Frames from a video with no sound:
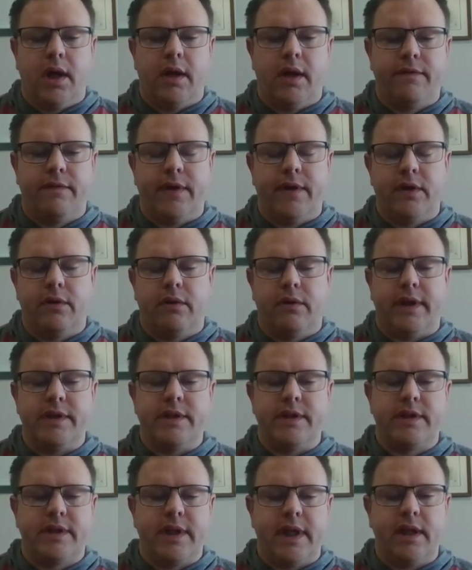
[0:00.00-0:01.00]
Federal and
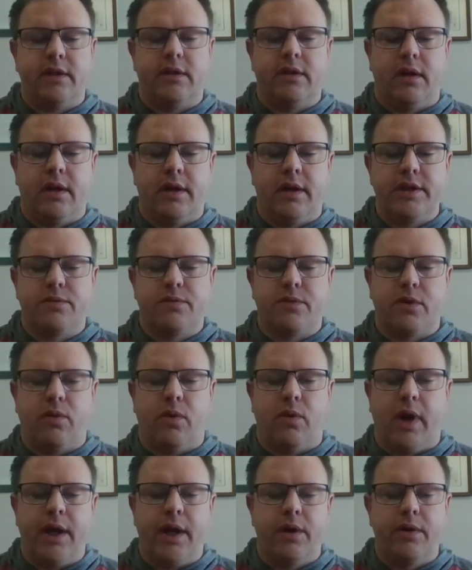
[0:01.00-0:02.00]
state laws
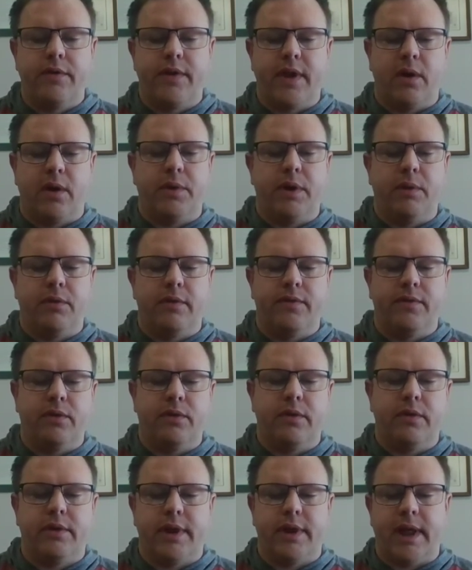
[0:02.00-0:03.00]
require that we review
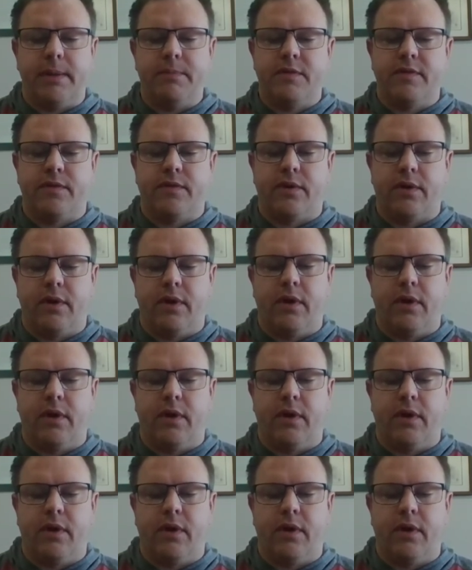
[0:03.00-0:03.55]
claims for